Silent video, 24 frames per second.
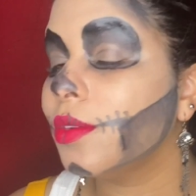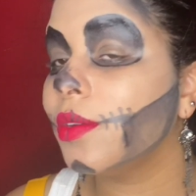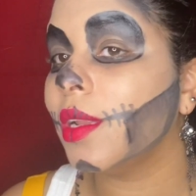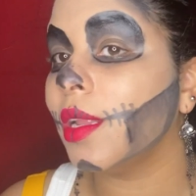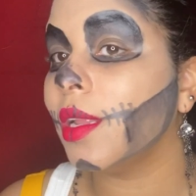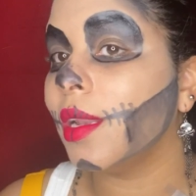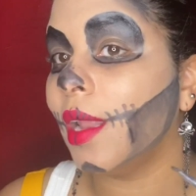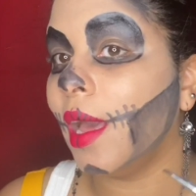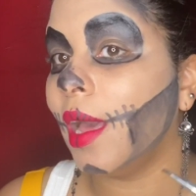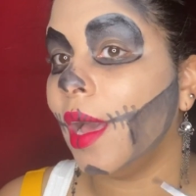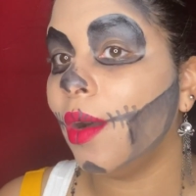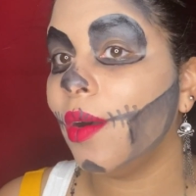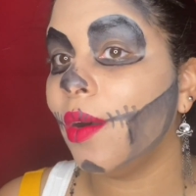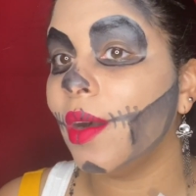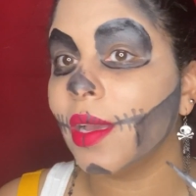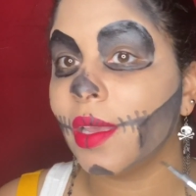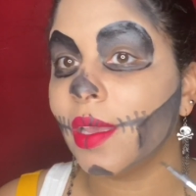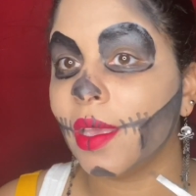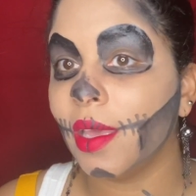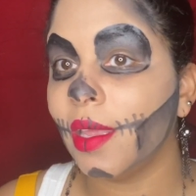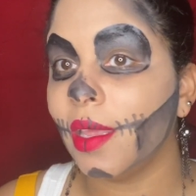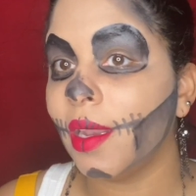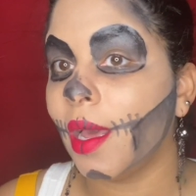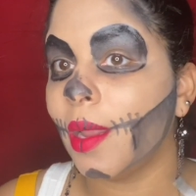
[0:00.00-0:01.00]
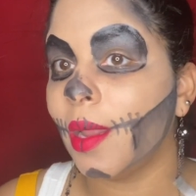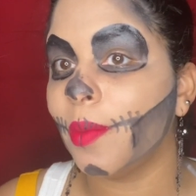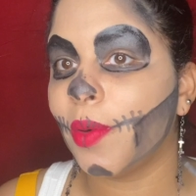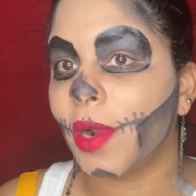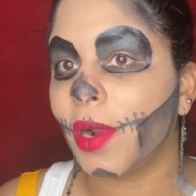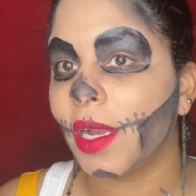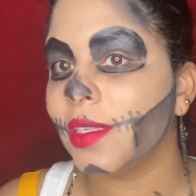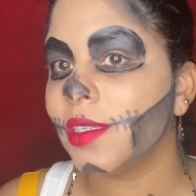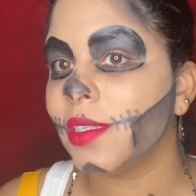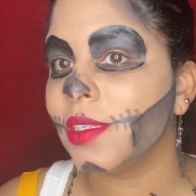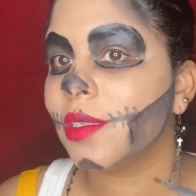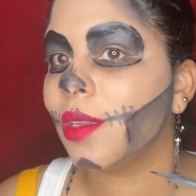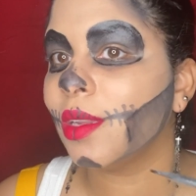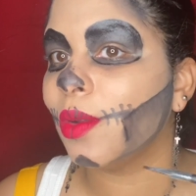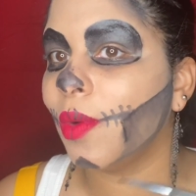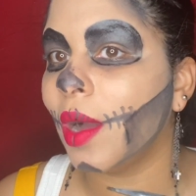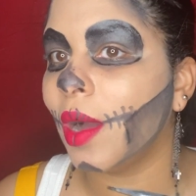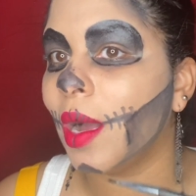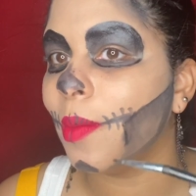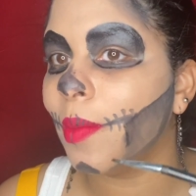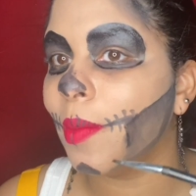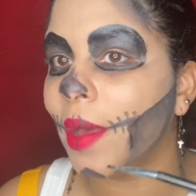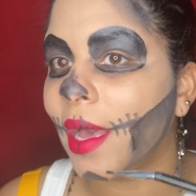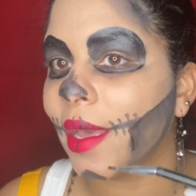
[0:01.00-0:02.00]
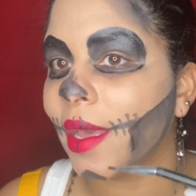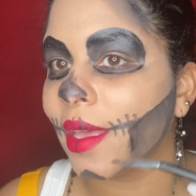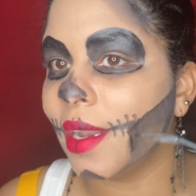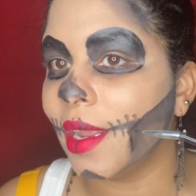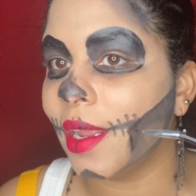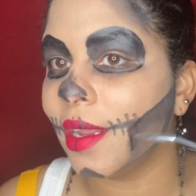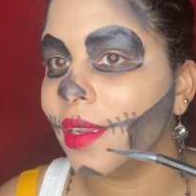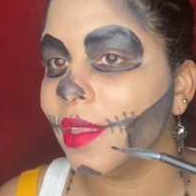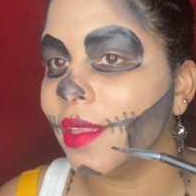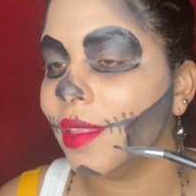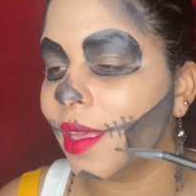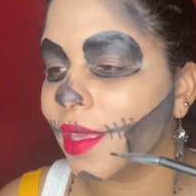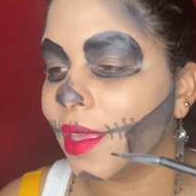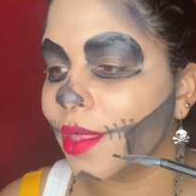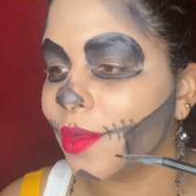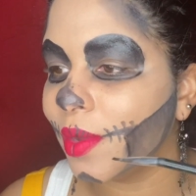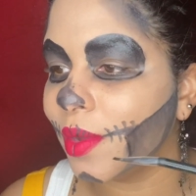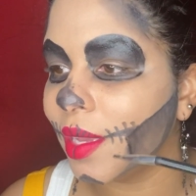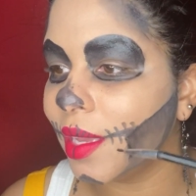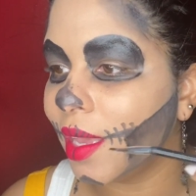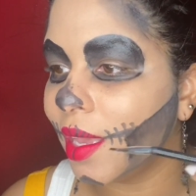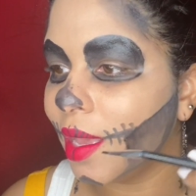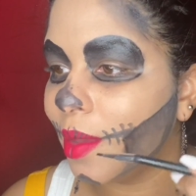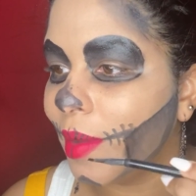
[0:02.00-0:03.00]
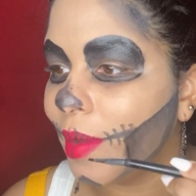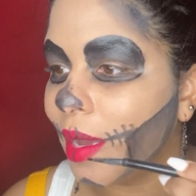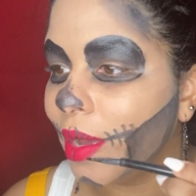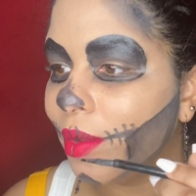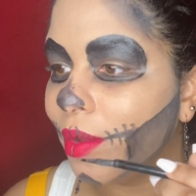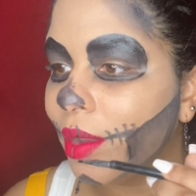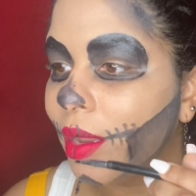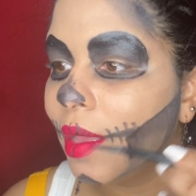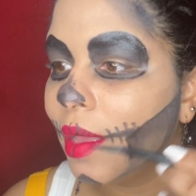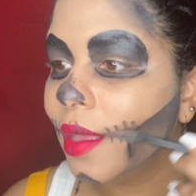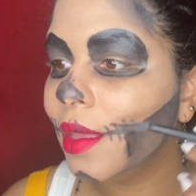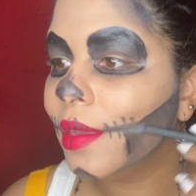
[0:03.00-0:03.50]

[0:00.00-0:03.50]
it now, again, I practiced it a while back and I didn't like the way it came out.